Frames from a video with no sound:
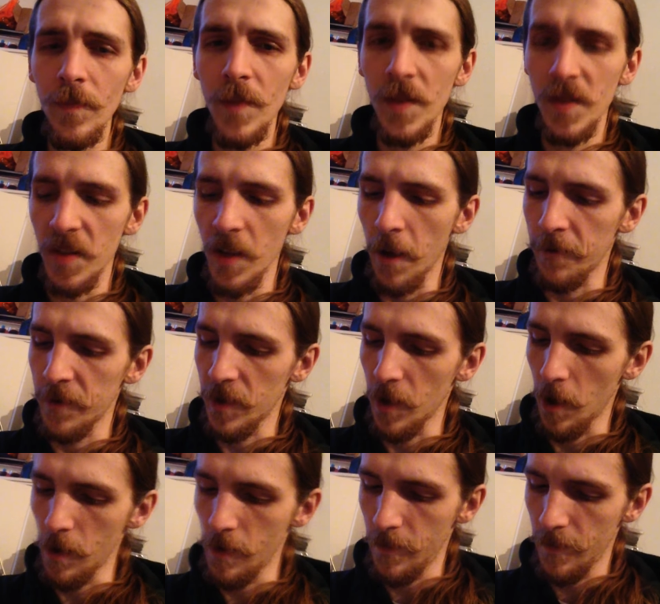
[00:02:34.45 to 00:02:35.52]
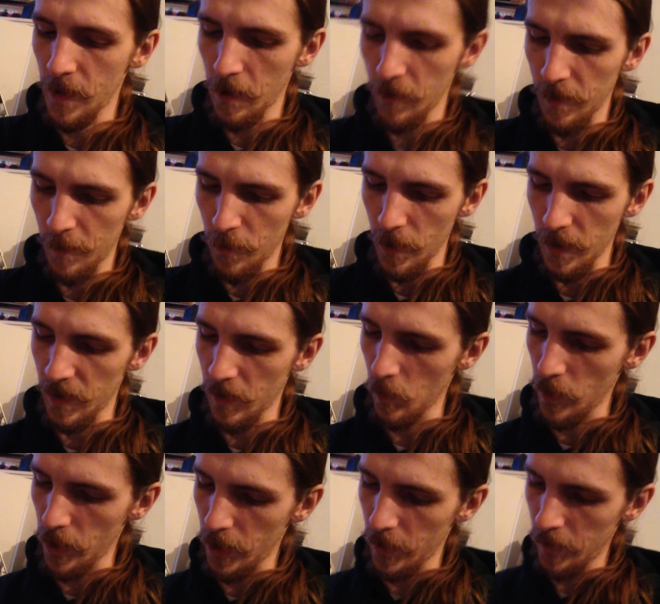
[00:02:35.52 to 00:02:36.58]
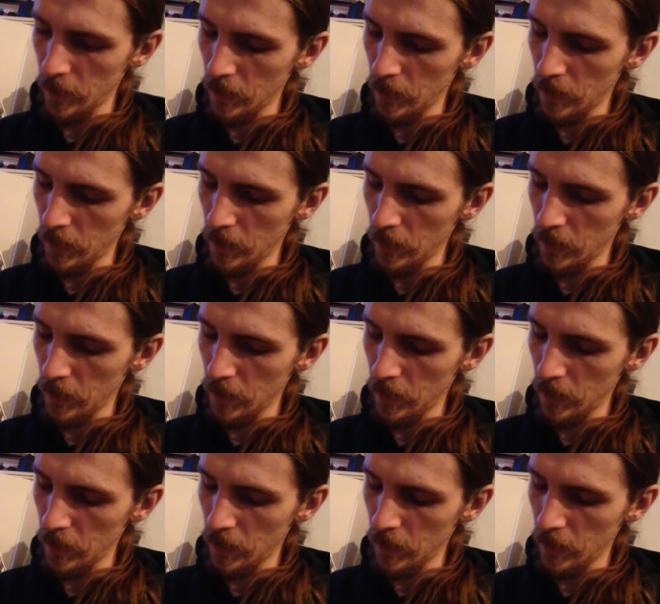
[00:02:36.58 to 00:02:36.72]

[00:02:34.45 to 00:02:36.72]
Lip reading: stuff. So that was pretty sweet.